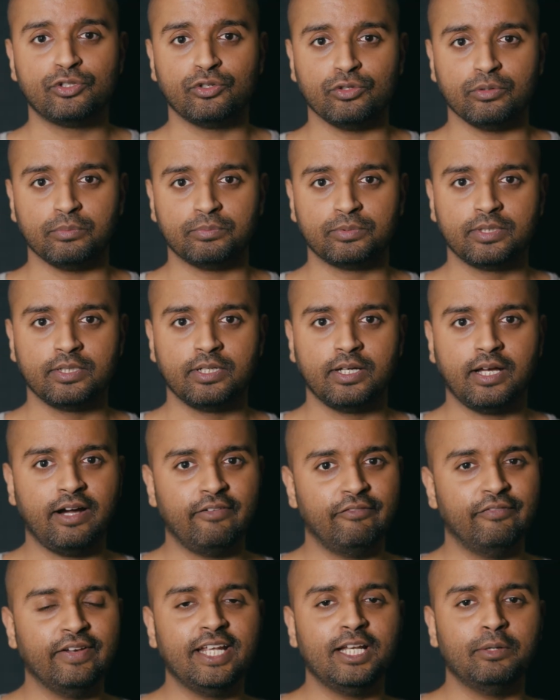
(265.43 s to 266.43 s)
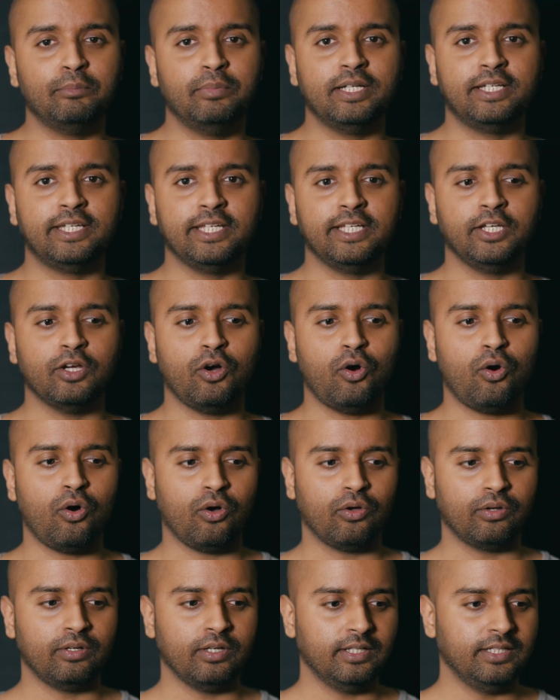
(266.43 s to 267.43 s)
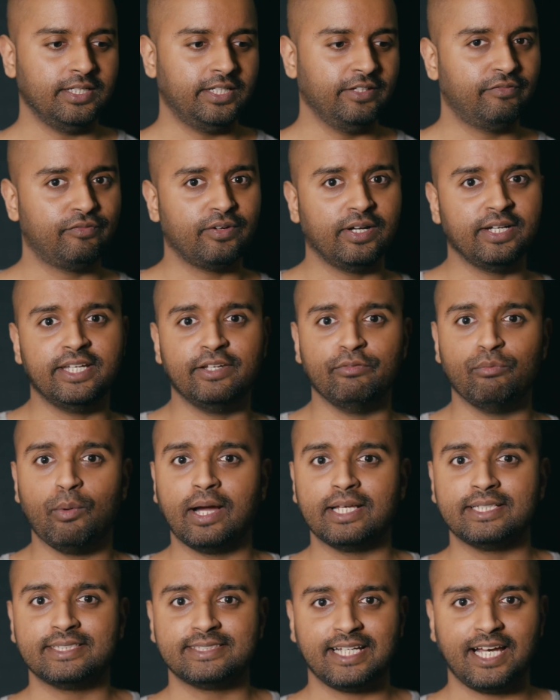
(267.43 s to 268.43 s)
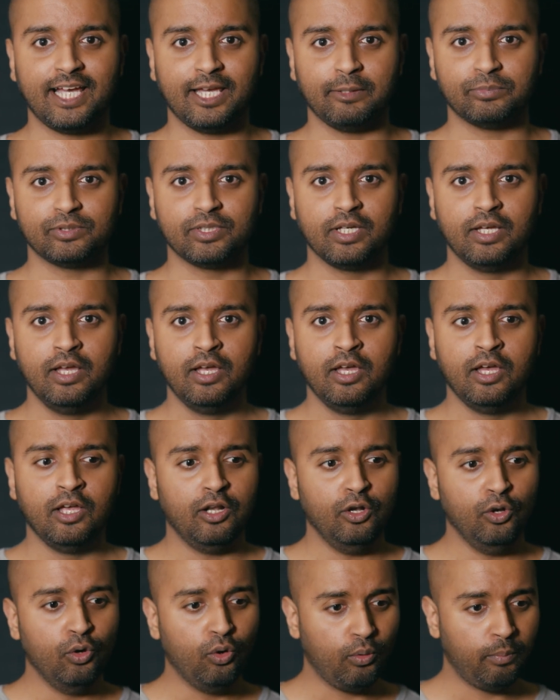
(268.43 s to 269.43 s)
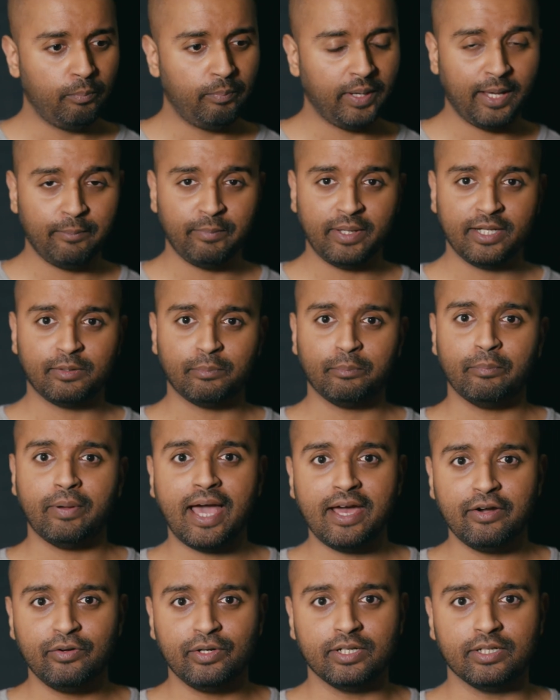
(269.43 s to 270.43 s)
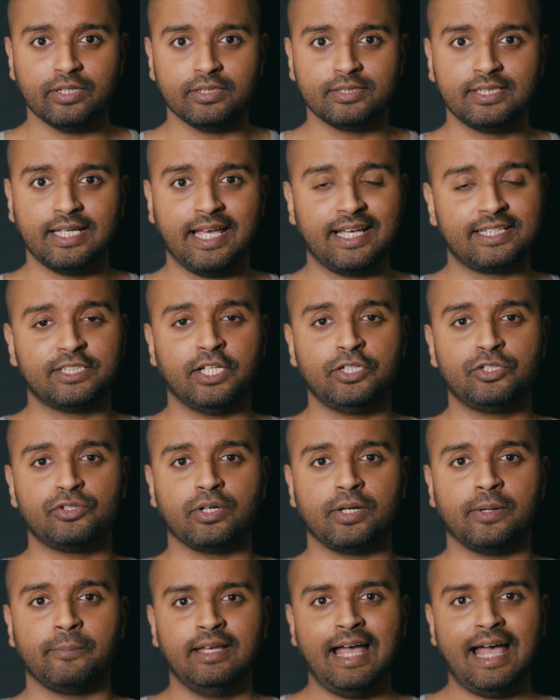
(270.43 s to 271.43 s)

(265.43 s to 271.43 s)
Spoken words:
groups, availability on different device types, low payment barriers, etc.